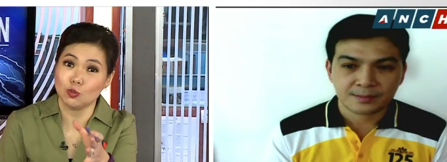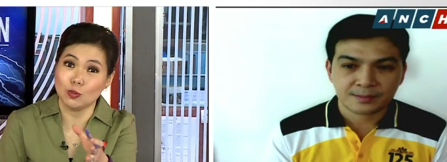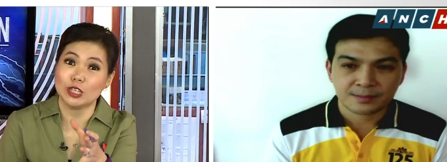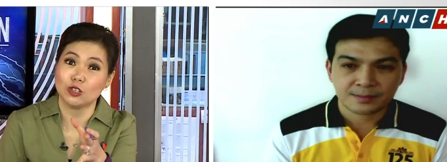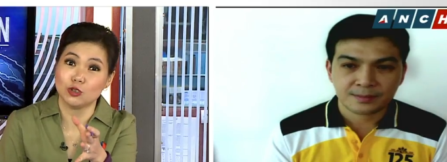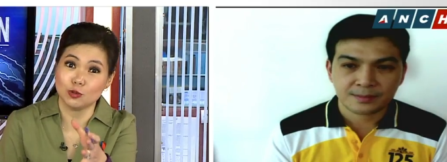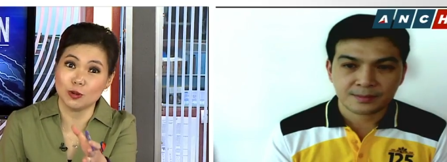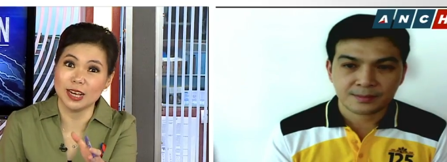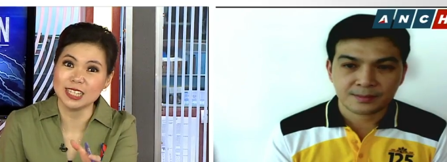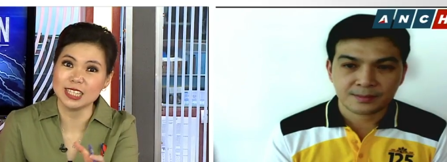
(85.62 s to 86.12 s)

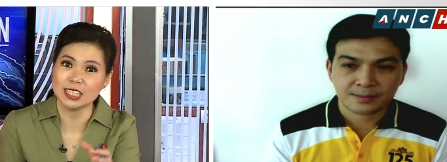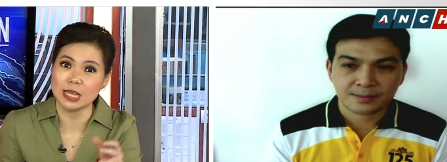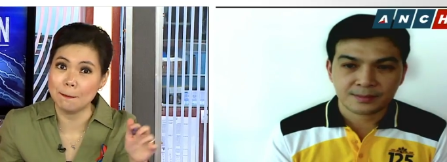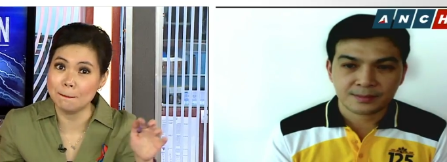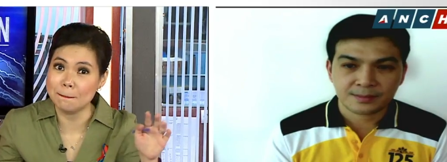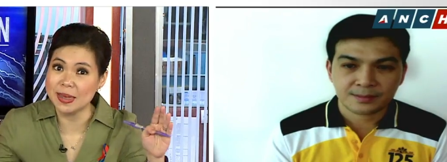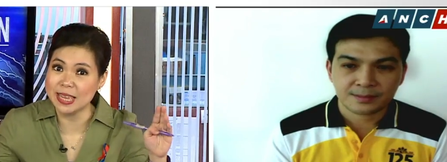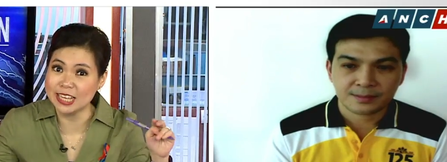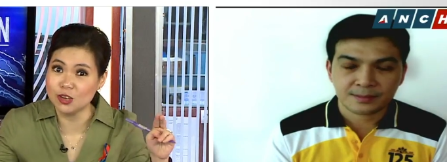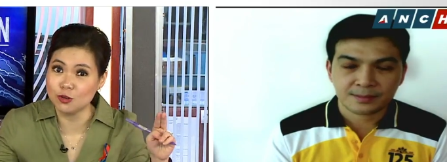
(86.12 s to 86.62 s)
Speaker 1: we trust
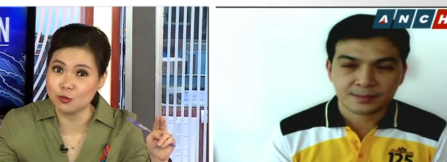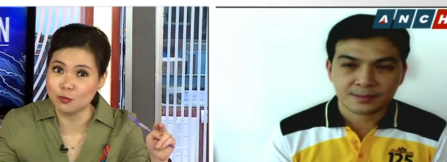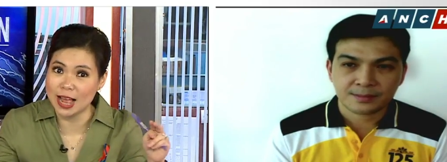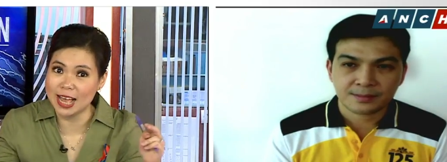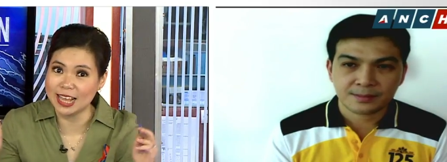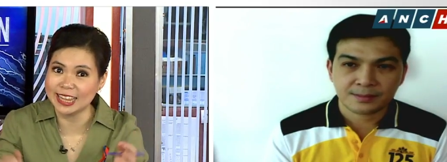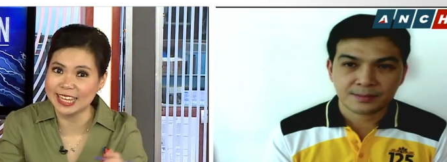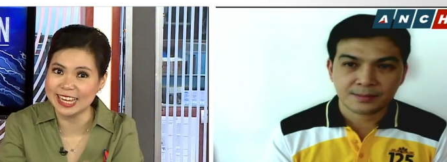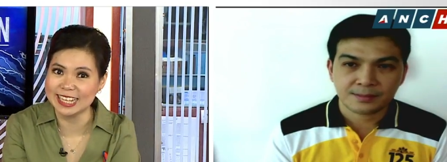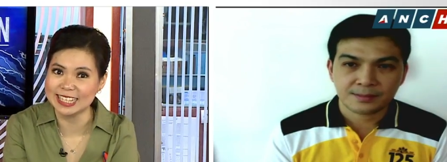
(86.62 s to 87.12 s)
mini
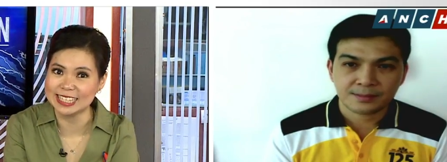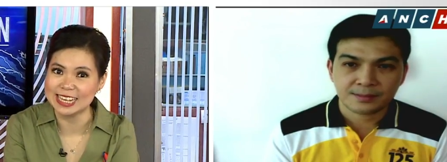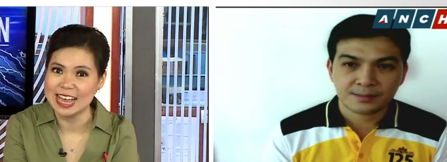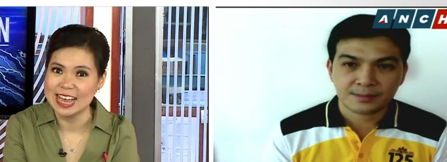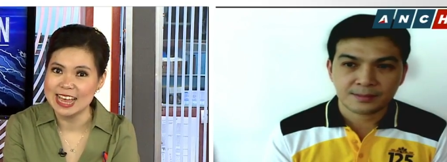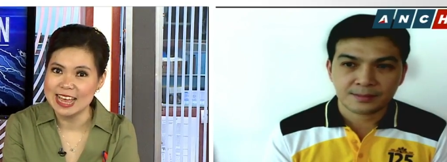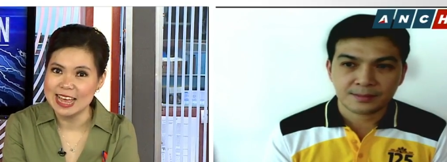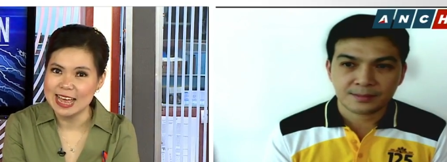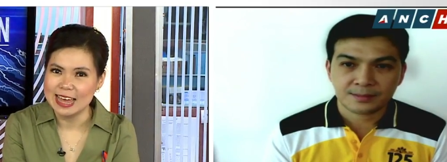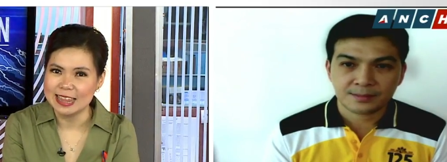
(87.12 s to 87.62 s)
rallies
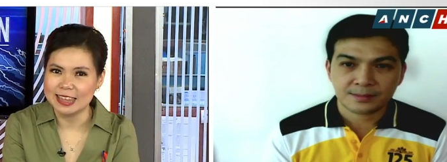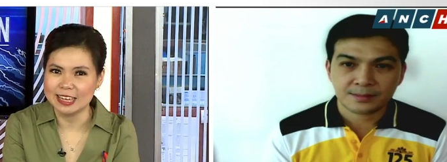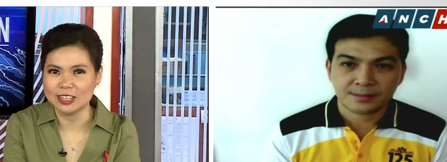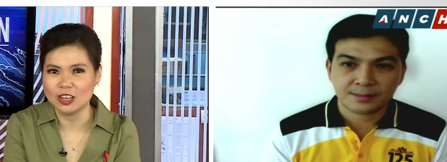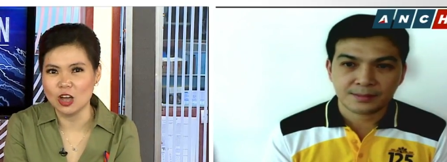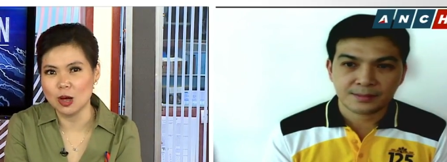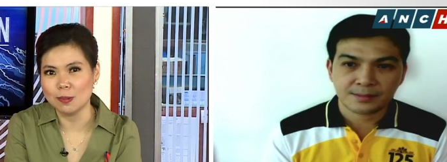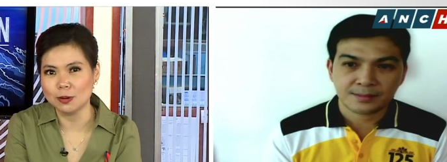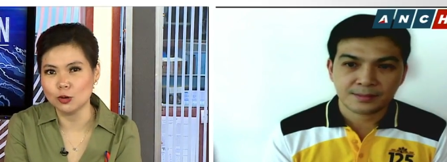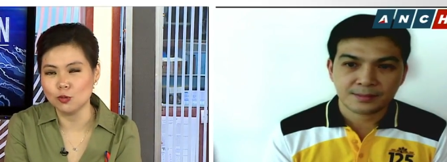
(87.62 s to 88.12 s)

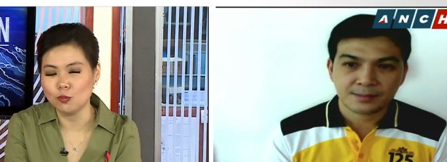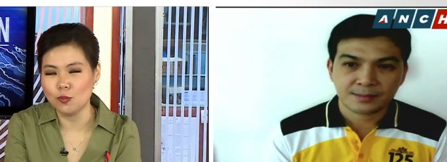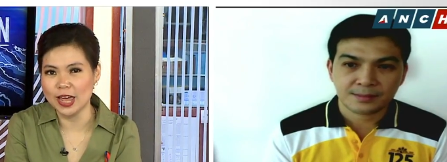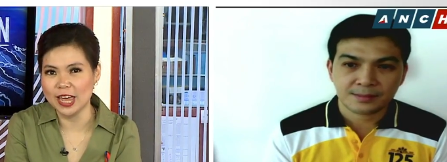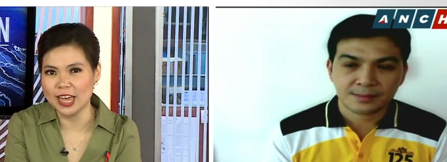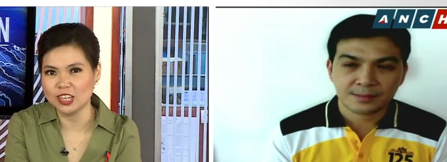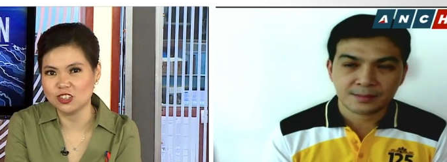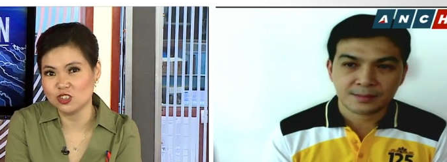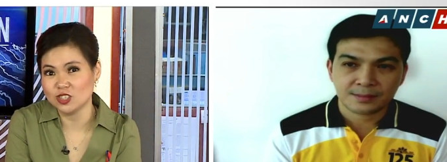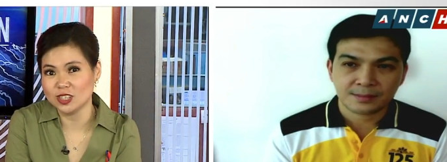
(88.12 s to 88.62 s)
that come our
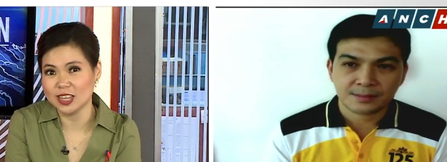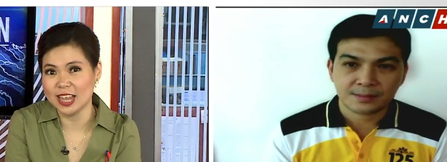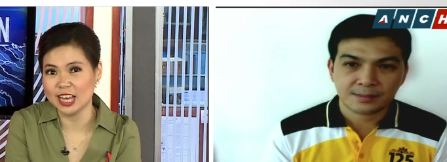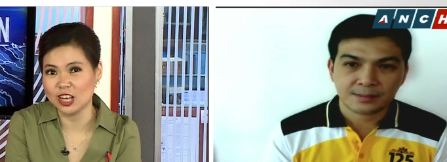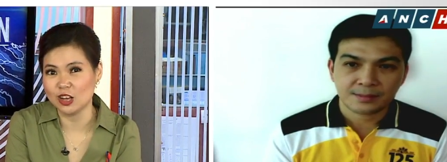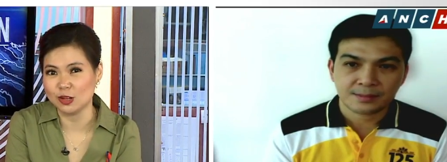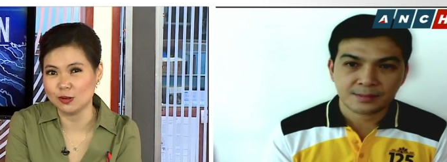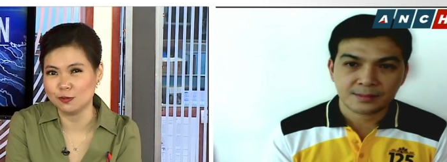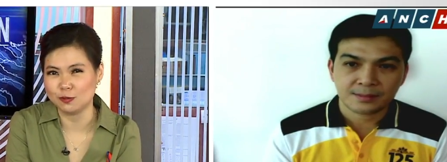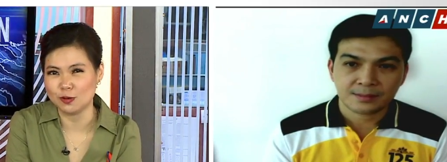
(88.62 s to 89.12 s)
way just
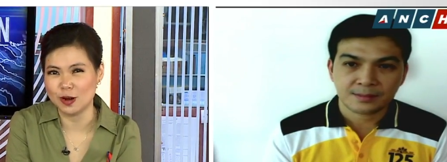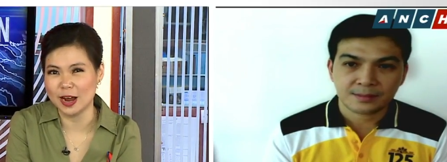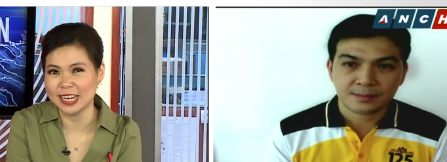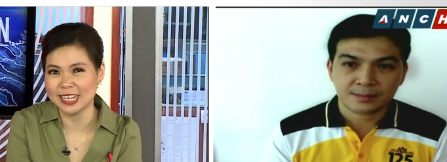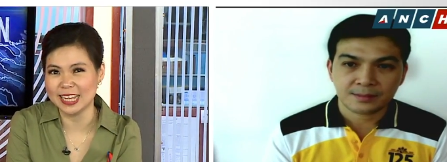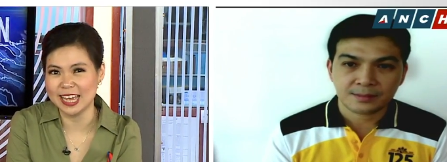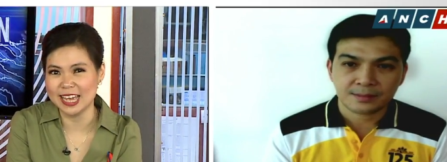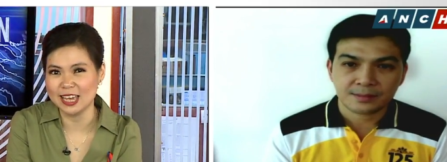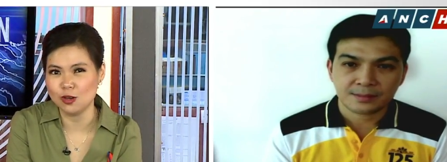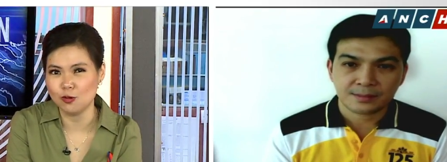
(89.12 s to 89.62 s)
like on
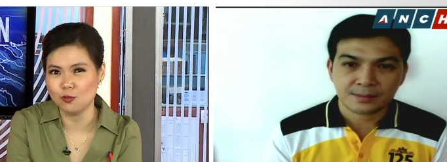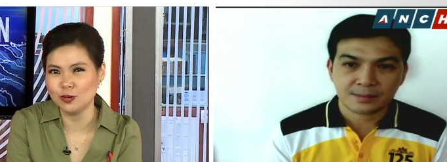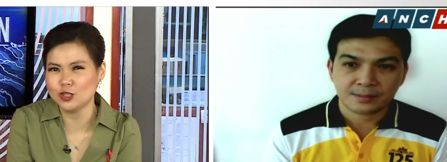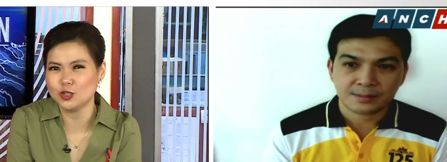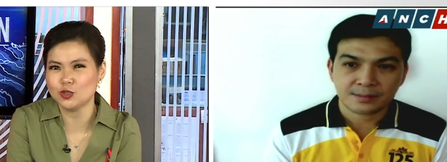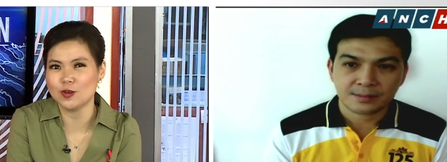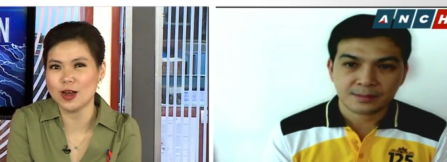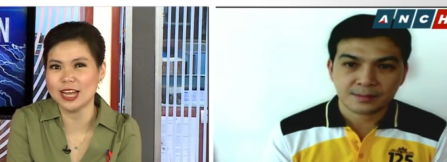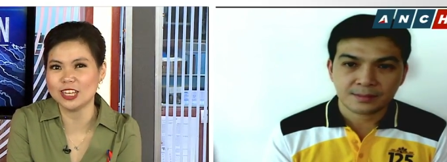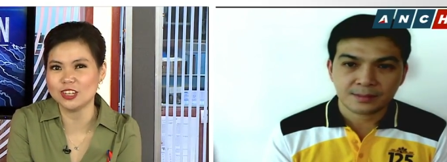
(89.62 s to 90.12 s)
Friday?
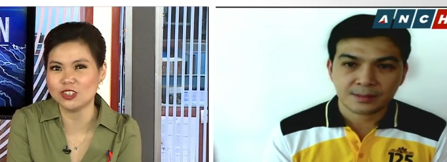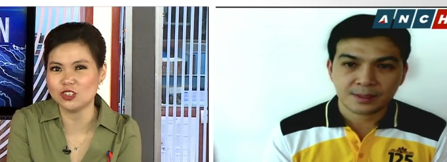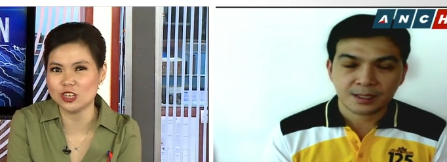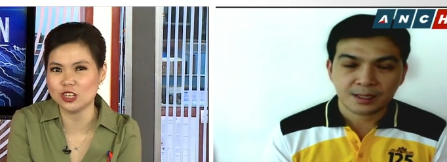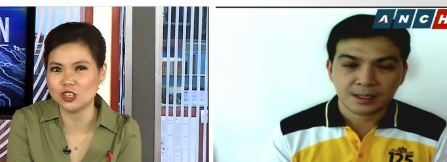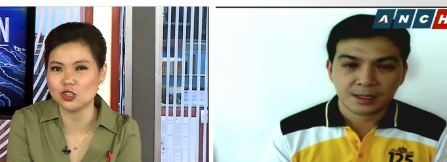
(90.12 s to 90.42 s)
What strategy